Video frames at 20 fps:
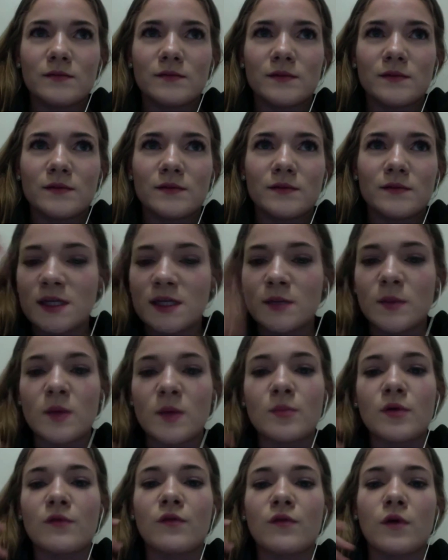they've seen me
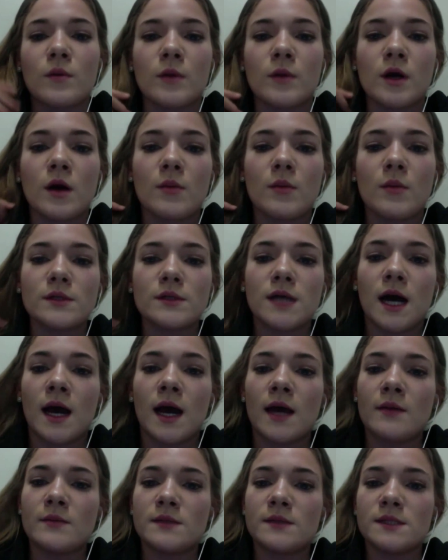perform a couple
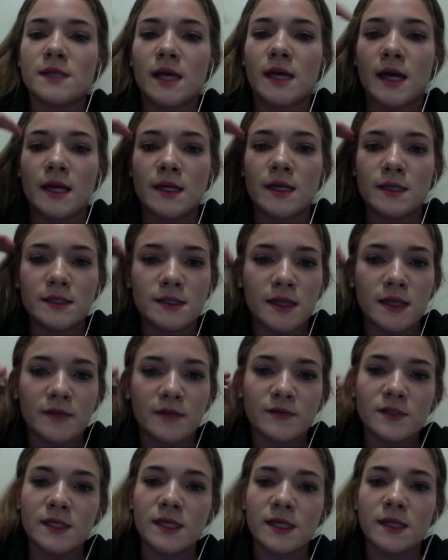times, and they've
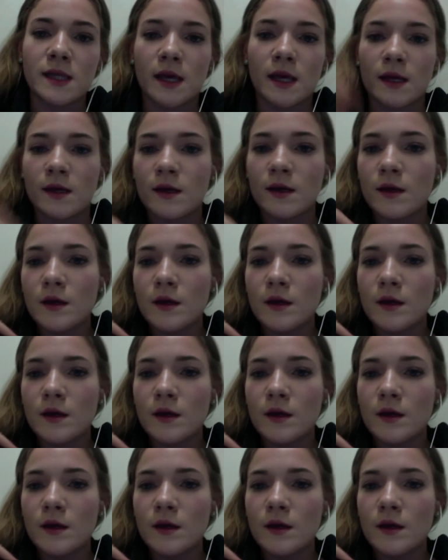seen like